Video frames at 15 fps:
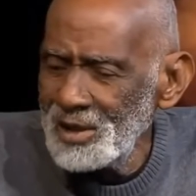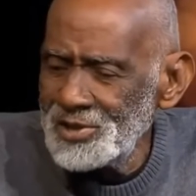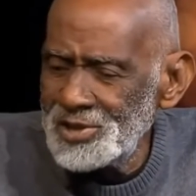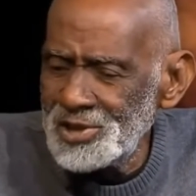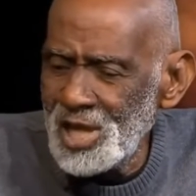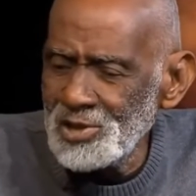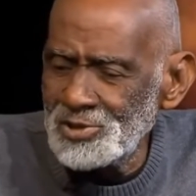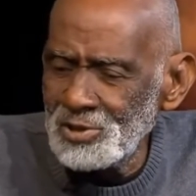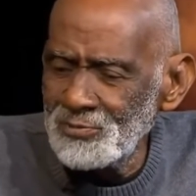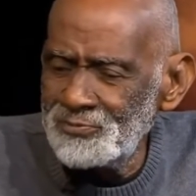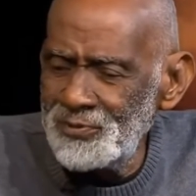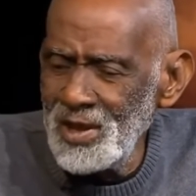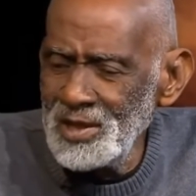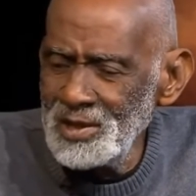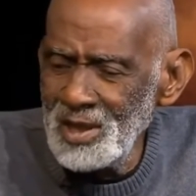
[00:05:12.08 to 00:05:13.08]

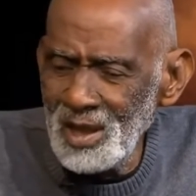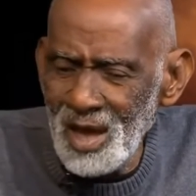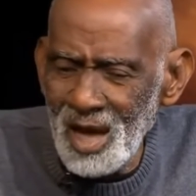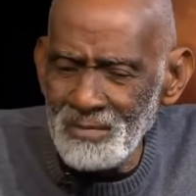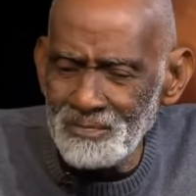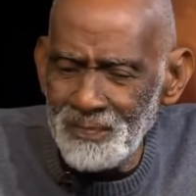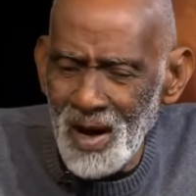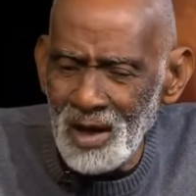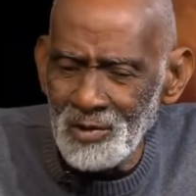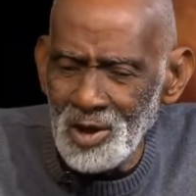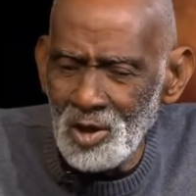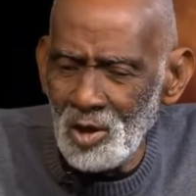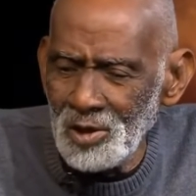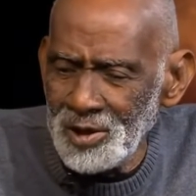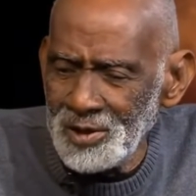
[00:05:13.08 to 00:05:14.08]
Schizophrenia and
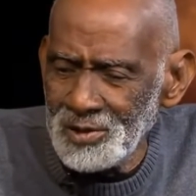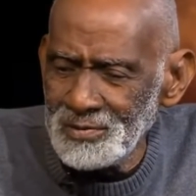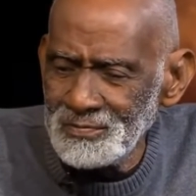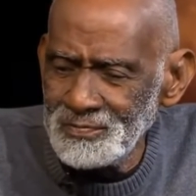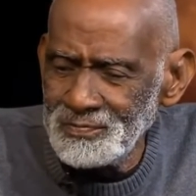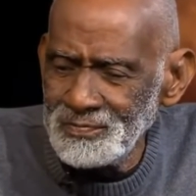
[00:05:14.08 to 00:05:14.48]
paranoia.